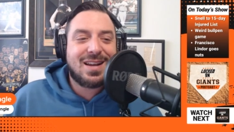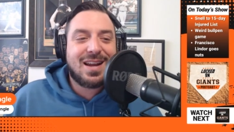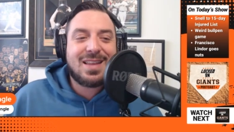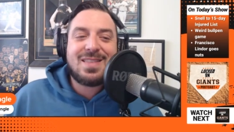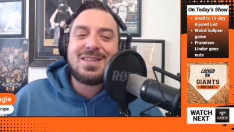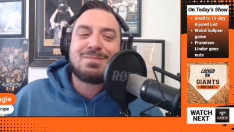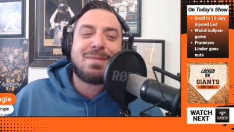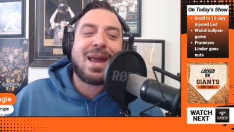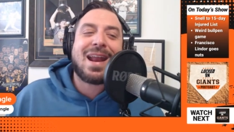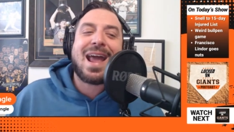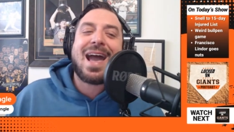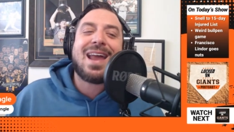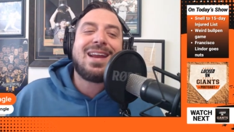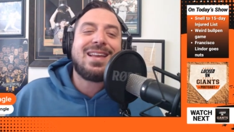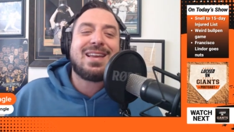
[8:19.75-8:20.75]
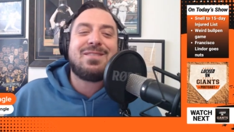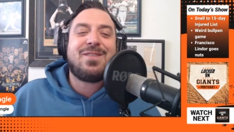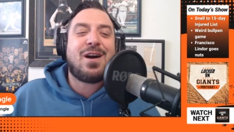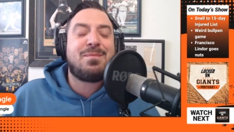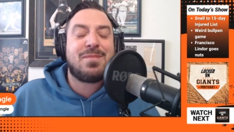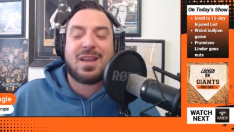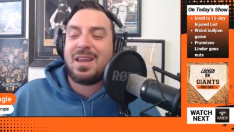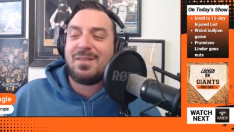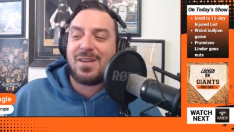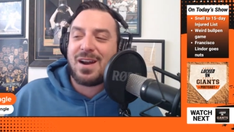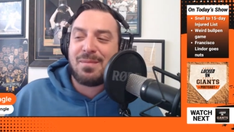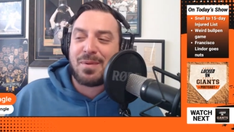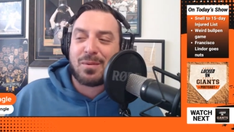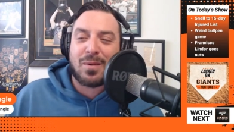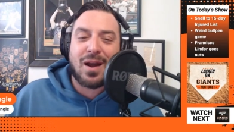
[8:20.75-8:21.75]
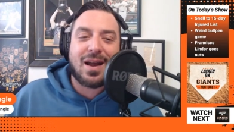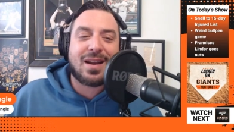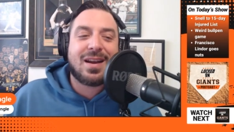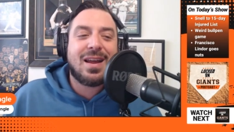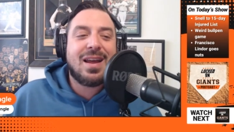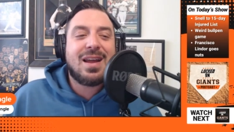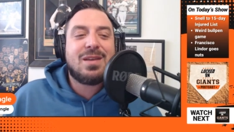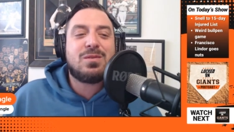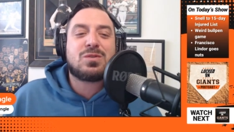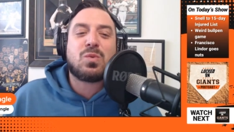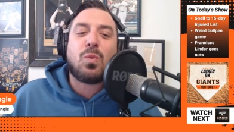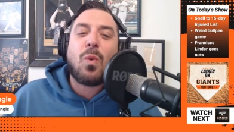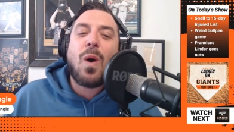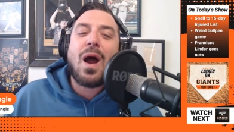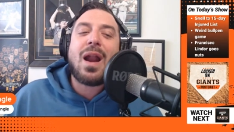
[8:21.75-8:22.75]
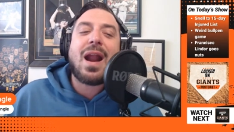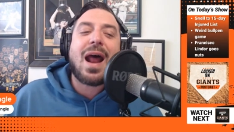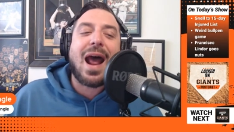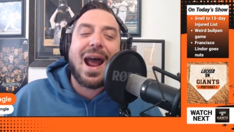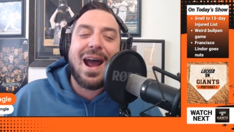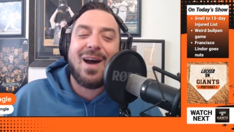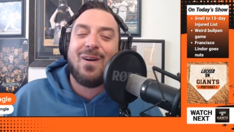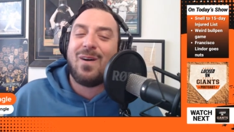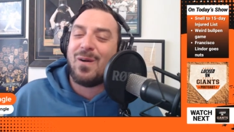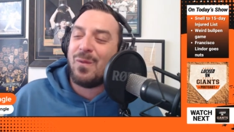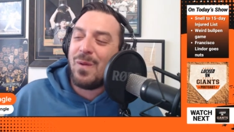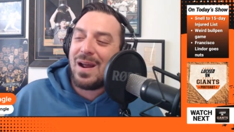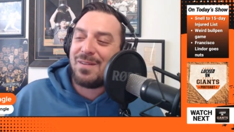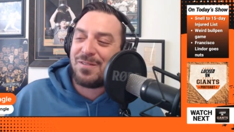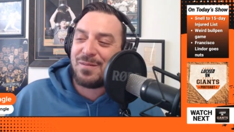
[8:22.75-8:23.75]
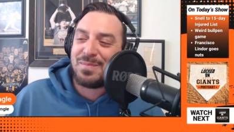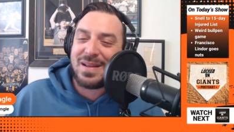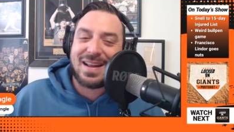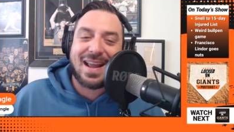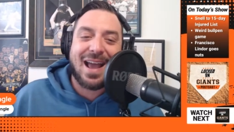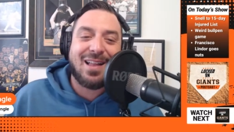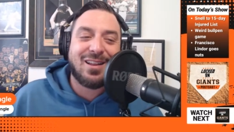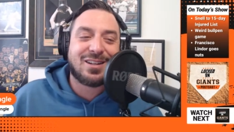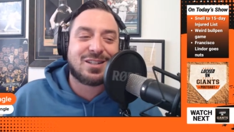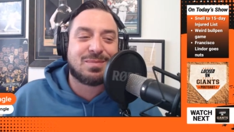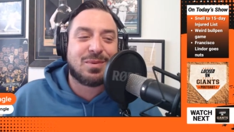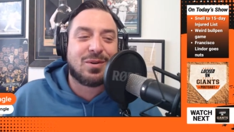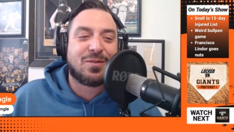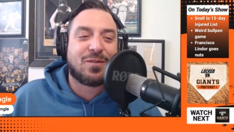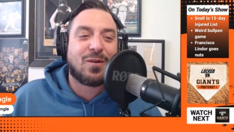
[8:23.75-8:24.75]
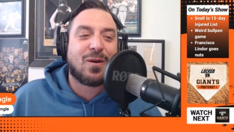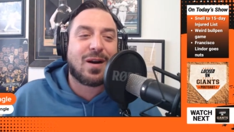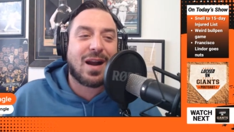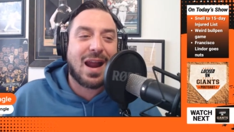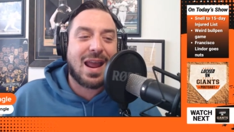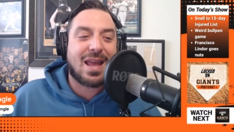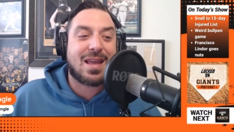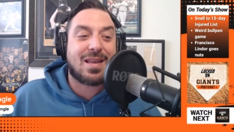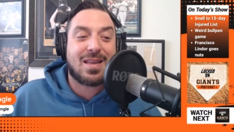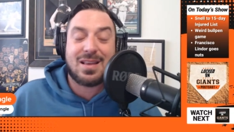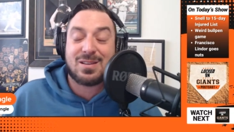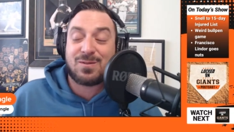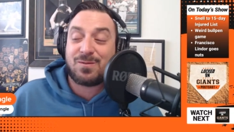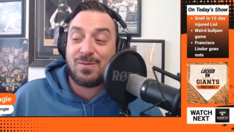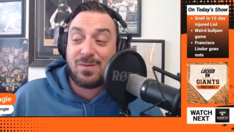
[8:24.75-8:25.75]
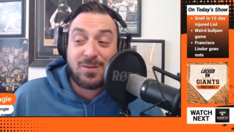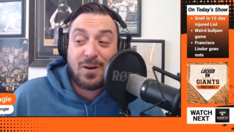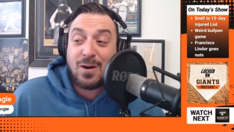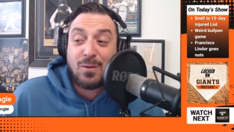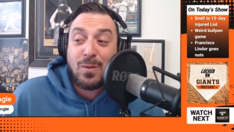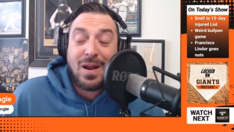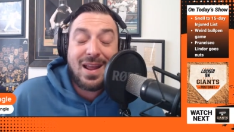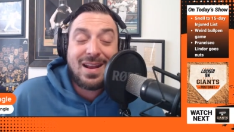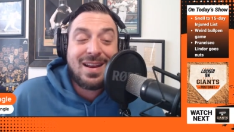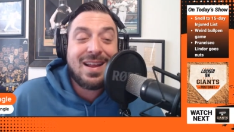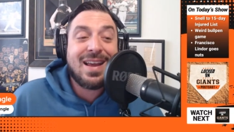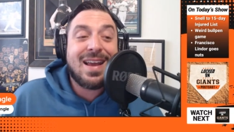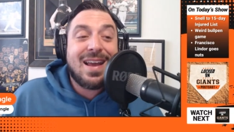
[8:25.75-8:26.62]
And this man hadn't given up a run. He was 1 out away from being eligible for a win.